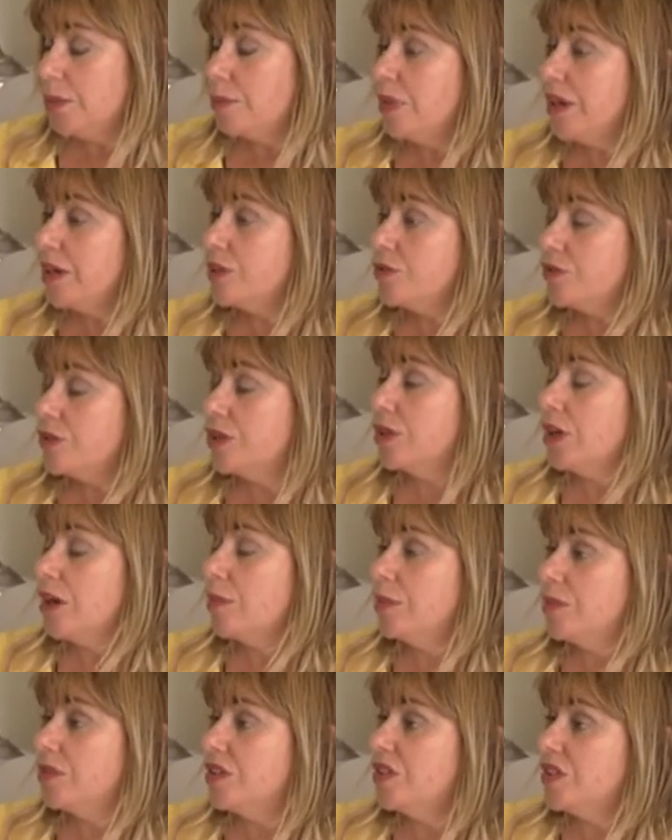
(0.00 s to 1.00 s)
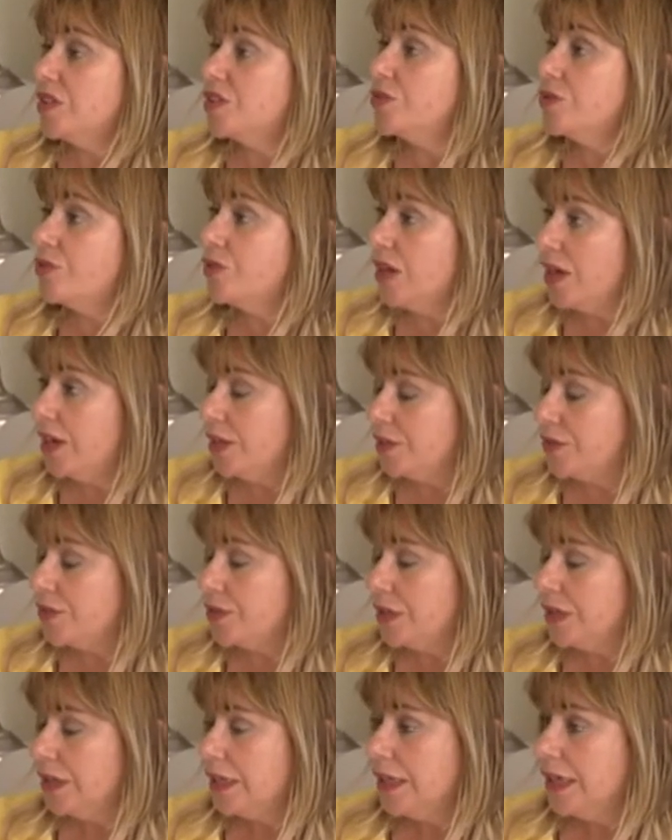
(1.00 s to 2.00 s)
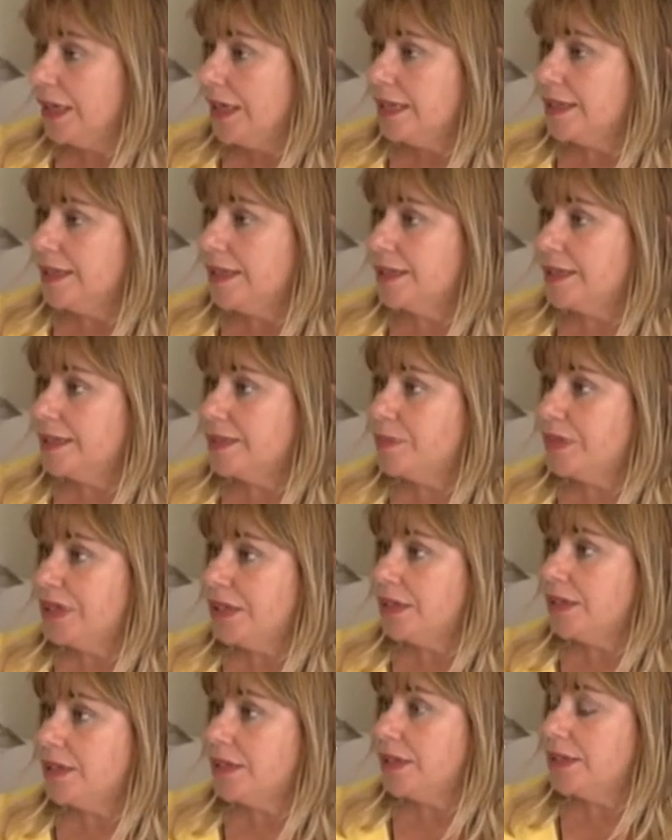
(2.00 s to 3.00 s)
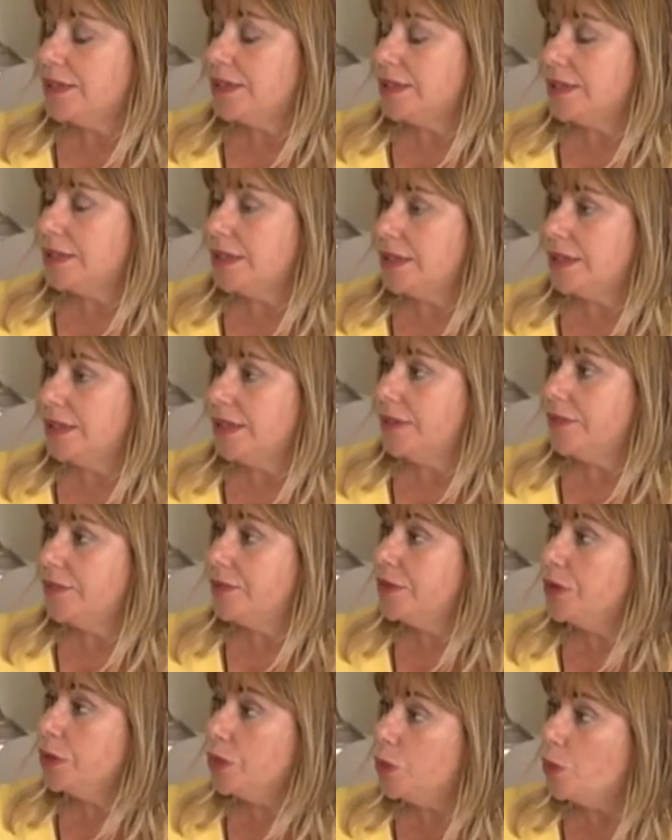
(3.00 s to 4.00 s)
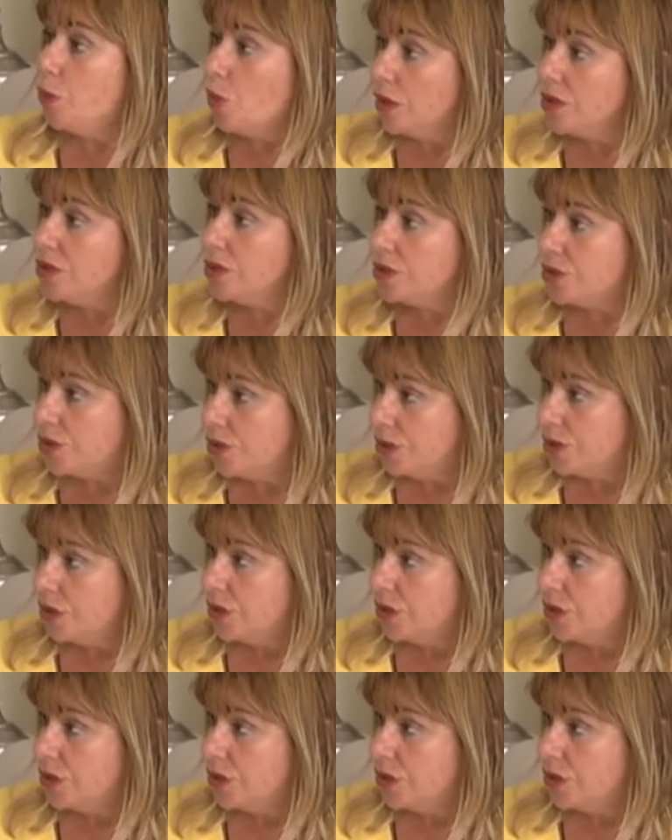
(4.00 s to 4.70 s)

the part of the couple that survives. That means that if you want